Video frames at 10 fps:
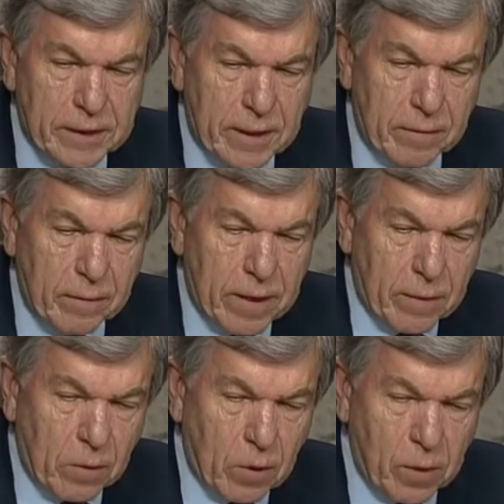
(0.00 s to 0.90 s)

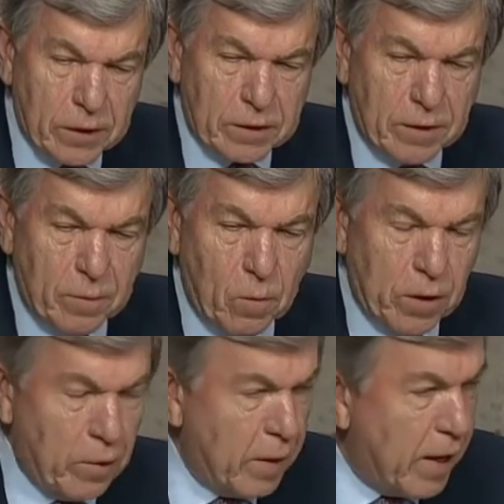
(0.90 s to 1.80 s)
that request at
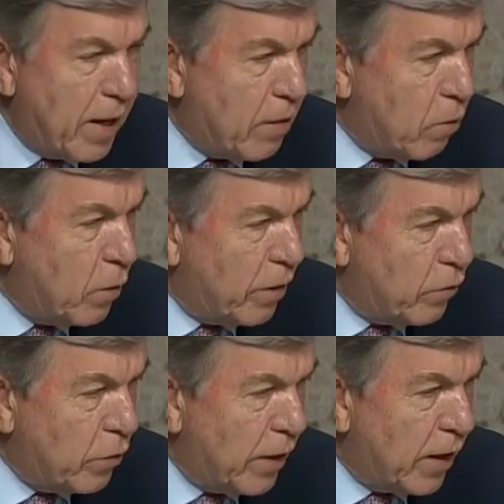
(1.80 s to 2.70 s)
1:09 or
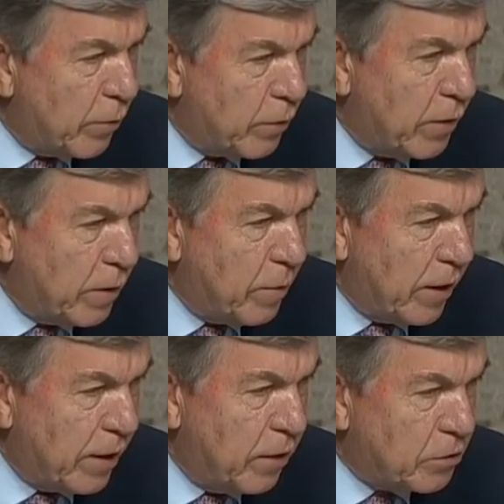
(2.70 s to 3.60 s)
whenever you got it with
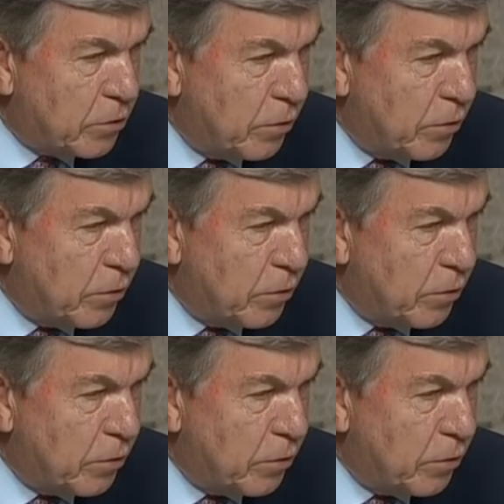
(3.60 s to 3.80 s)
anybody else,